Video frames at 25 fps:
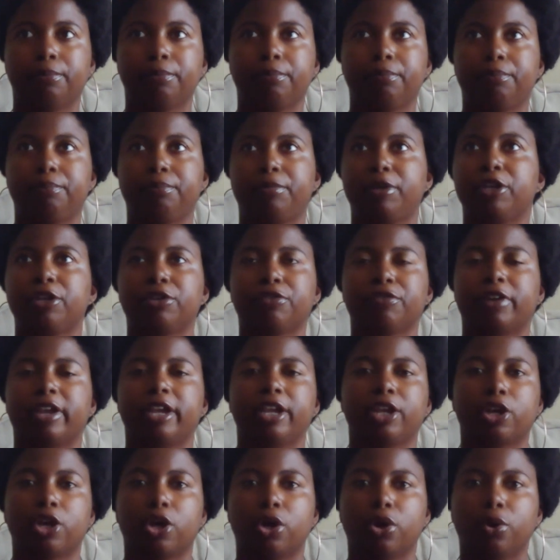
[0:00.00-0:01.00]
pink
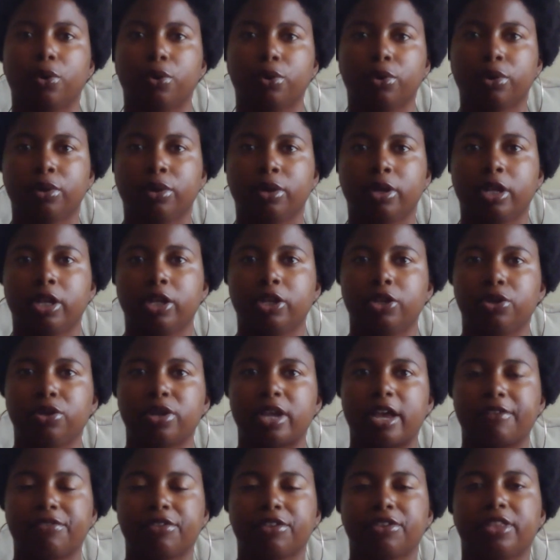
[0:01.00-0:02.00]
raincoat. You
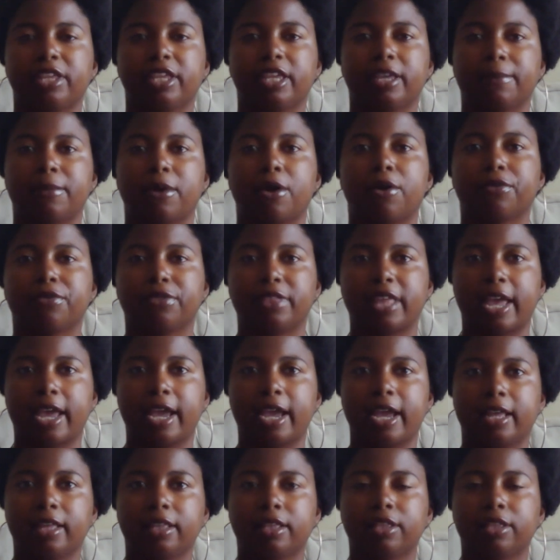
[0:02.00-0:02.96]
have to think about that.